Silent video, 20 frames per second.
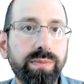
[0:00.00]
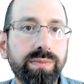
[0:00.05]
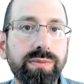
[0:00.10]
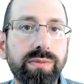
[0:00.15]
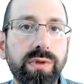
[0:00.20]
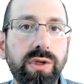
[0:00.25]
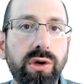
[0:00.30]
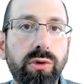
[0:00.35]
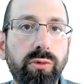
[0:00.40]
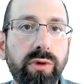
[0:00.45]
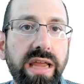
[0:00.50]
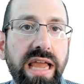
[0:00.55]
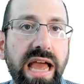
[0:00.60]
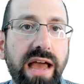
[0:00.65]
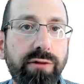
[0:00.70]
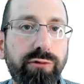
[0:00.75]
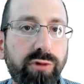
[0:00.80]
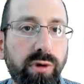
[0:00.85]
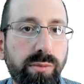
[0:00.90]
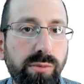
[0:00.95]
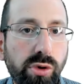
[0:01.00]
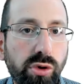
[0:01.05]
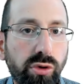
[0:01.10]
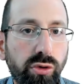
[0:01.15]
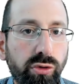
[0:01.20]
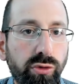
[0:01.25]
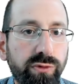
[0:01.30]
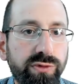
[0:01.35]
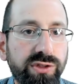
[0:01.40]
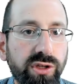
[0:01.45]
We have
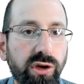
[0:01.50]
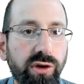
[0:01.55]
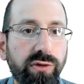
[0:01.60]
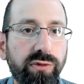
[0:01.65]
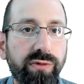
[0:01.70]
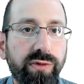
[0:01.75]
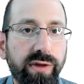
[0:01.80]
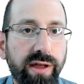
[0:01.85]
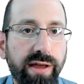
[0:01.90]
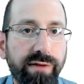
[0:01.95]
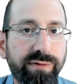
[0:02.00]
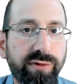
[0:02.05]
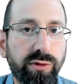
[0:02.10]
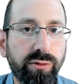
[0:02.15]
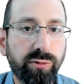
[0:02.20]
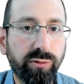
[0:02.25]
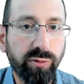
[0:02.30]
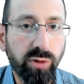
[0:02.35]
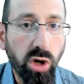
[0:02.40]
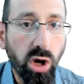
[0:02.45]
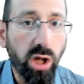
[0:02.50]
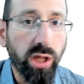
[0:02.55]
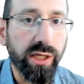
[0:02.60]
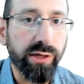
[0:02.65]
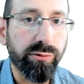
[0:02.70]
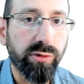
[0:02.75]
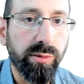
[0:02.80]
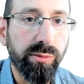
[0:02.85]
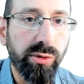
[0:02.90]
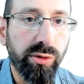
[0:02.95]
remove. So after
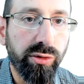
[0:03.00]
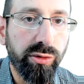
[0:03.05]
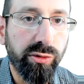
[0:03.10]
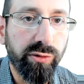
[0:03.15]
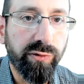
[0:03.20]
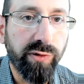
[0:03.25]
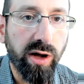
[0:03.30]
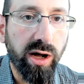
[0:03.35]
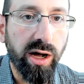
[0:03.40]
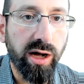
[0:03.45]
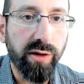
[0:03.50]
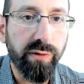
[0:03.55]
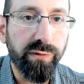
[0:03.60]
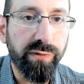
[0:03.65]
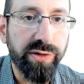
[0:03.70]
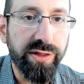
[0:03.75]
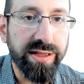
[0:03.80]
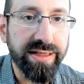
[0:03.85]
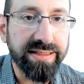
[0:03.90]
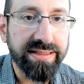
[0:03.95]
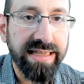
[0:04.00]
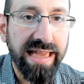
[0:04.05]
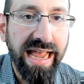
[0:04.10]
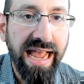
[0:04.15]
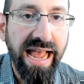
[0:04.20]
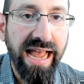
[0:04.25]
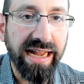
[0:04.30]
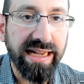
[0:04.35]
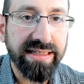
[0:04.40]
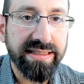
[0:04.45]
calling remove of this
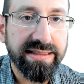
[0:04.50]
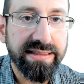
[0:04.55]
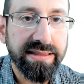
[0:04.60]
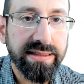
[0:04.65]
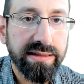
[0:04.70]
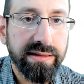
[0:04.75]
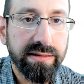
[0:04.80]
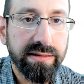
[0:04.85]
x,